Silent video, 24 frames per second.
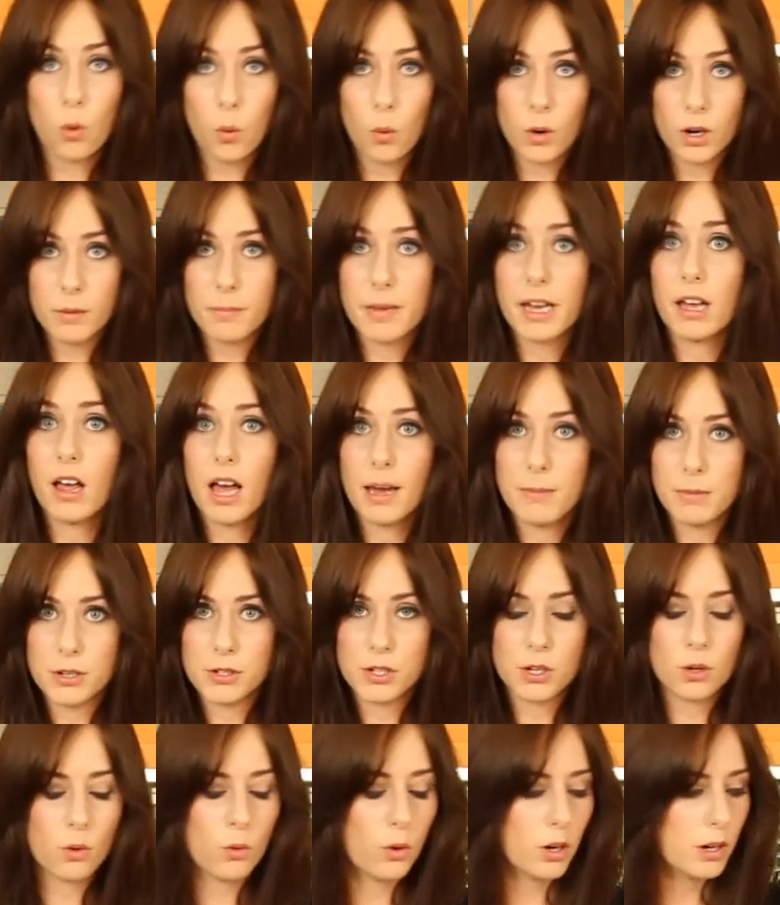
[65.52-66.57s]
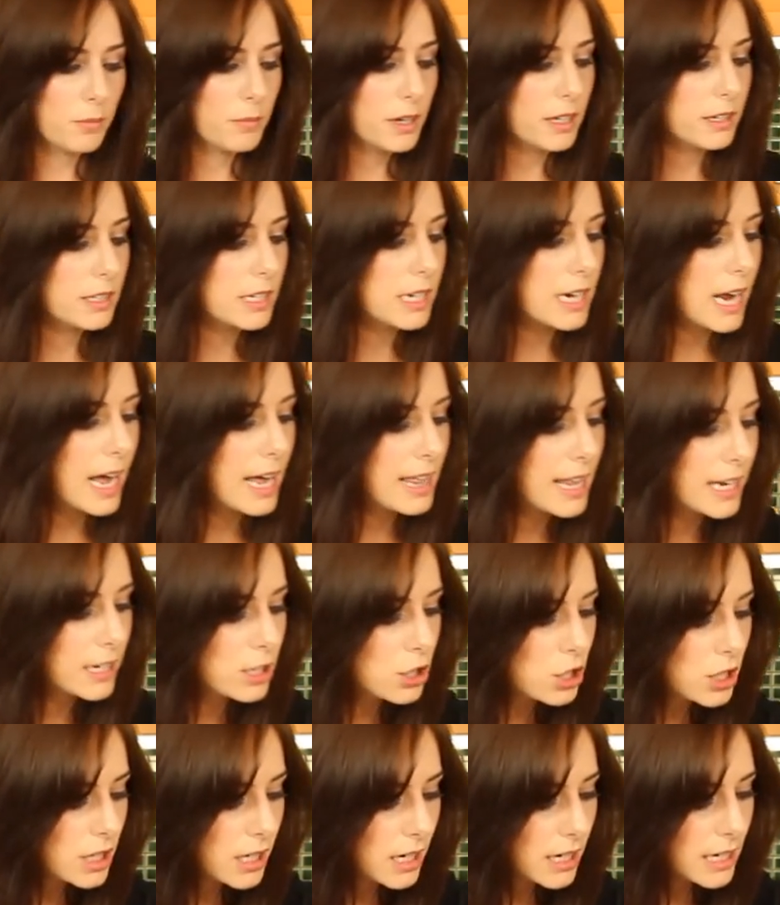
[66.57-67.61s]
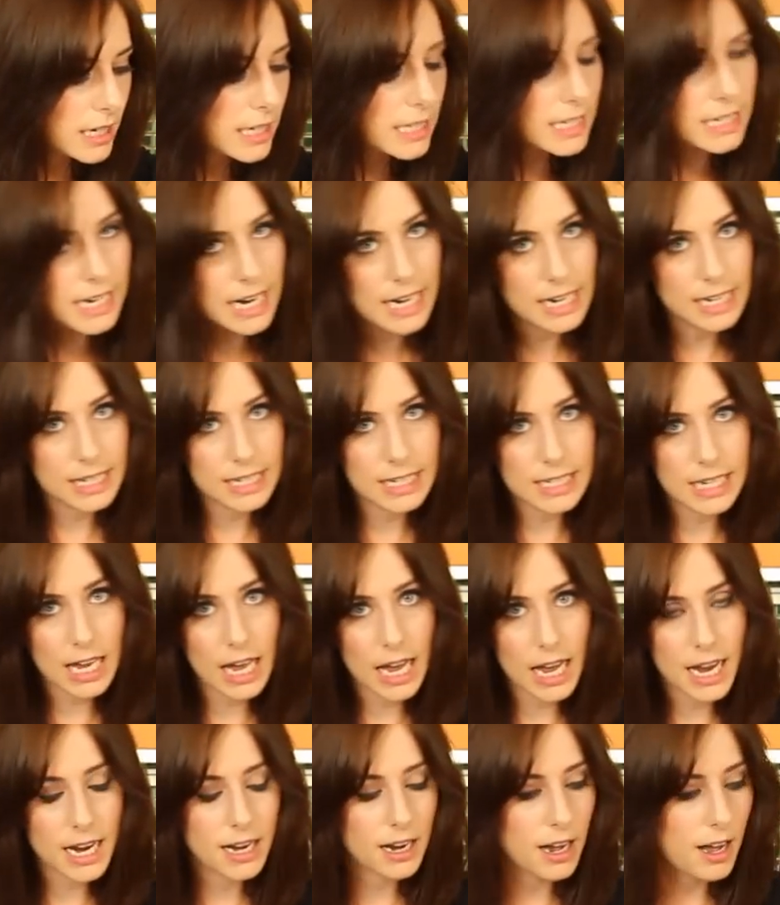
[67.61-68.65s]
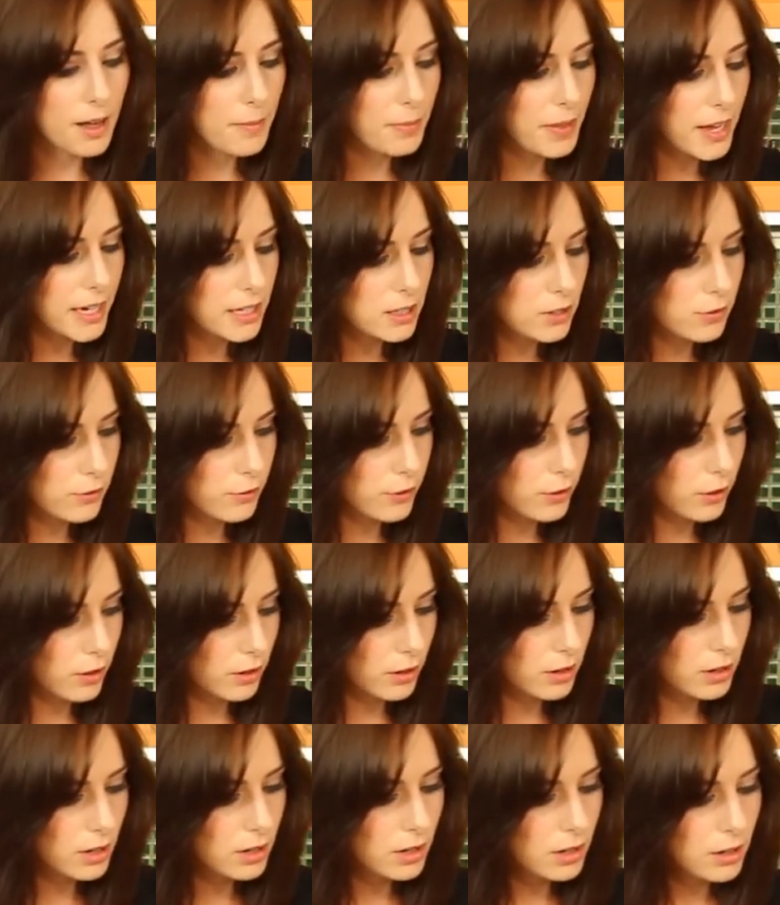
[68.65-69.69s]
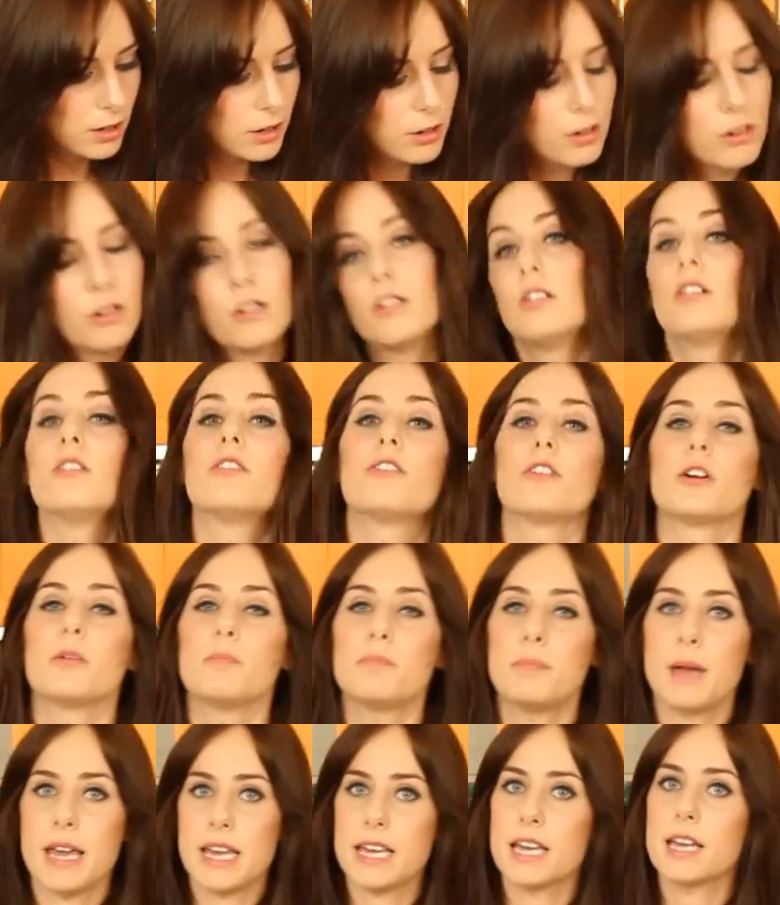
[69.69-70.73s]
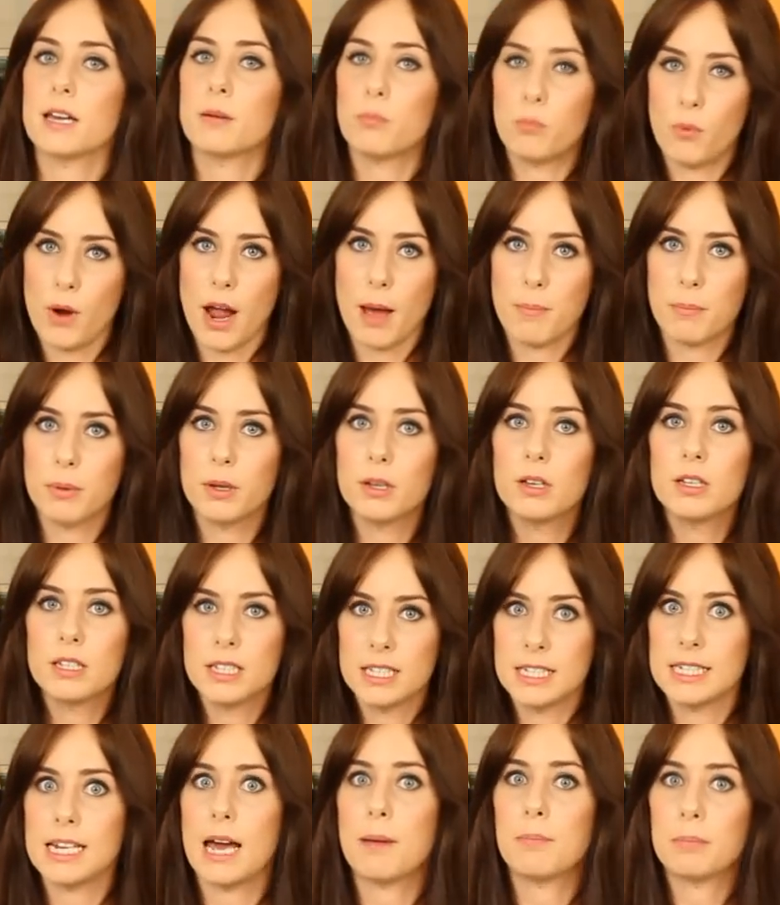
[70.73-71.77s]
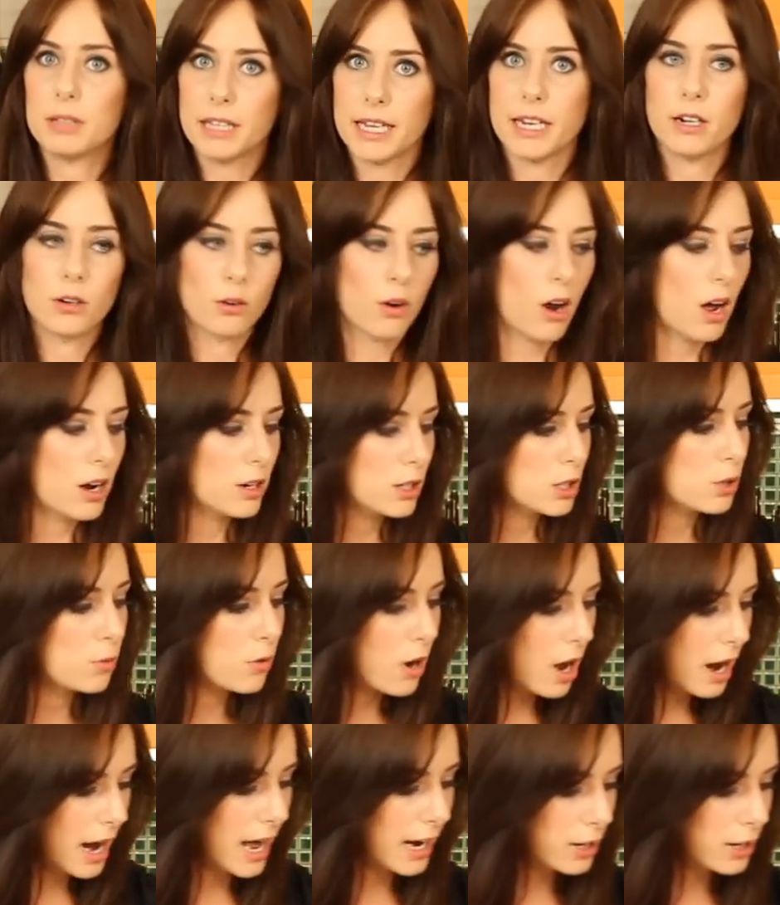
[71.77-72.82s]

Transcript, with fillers: cornmeal, I'm using cornmeal today. That's just gonna stay to the side. Um, that's for, for a baking prep step later on. So we're not